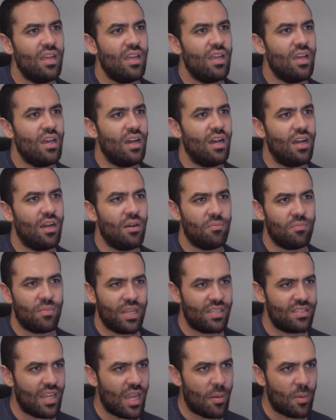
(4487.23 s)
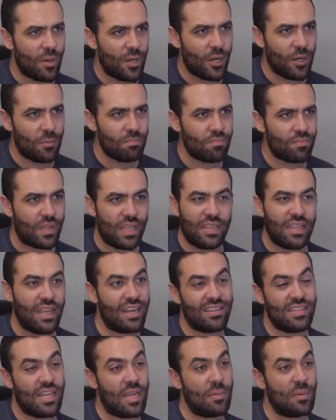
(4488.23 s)
um, examiner, and that
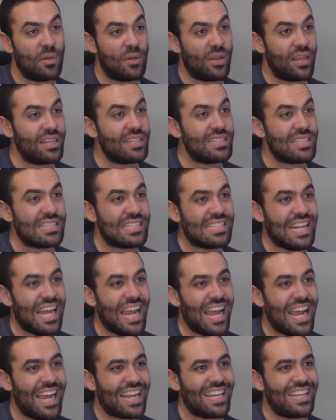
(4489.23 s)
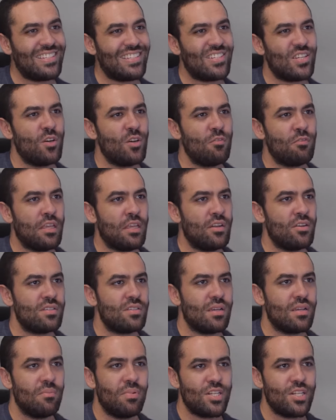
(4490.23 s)
examiner gets the stack. And so if there's
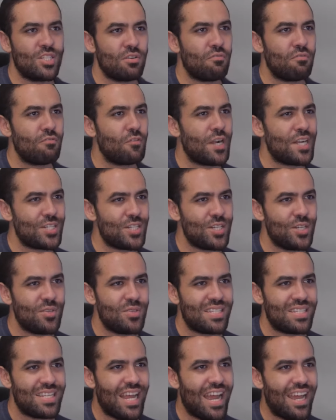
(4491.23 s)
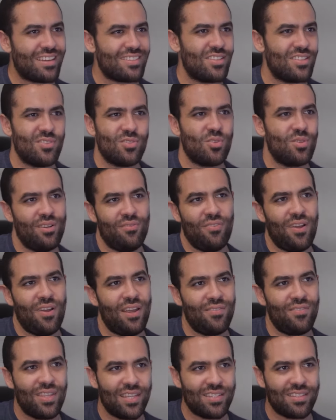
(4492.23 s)
a bunch of fresh new stacks and there's only
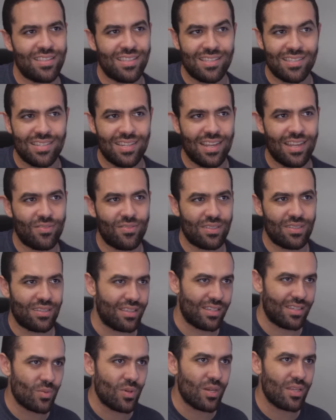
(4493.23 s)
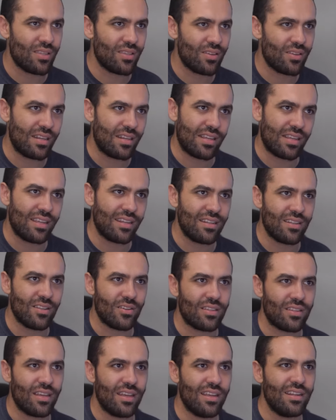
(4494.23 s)
five things in the stack, well, guess what? They're going to get
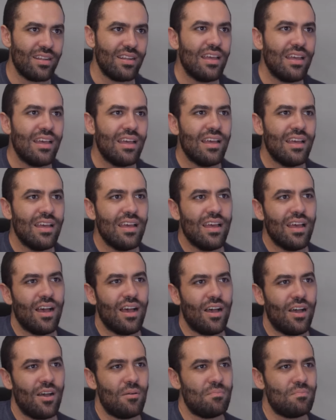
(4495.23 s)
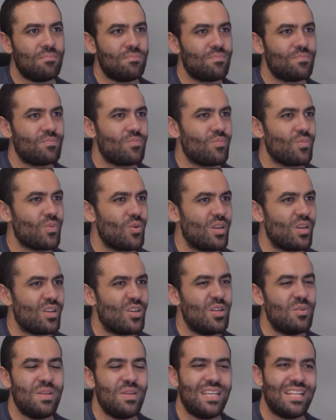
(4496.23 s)
looked at. Um, or it
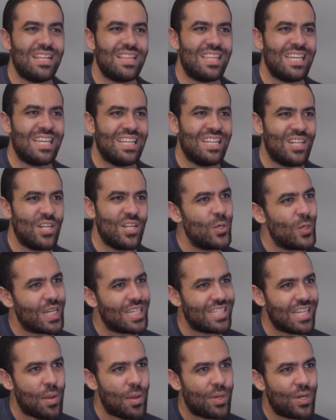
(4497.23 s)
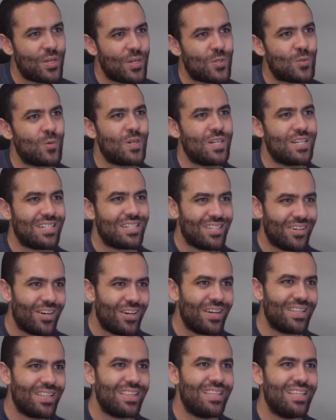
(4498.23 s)
could be that the new examiners weren't
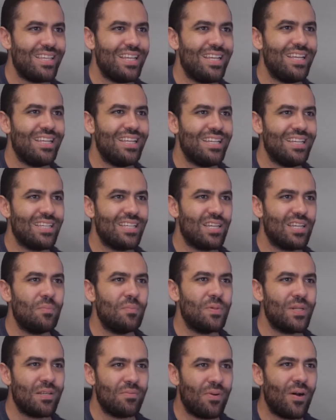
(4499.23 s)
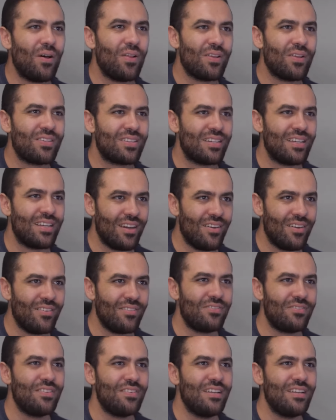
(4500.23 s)
taught the company policy of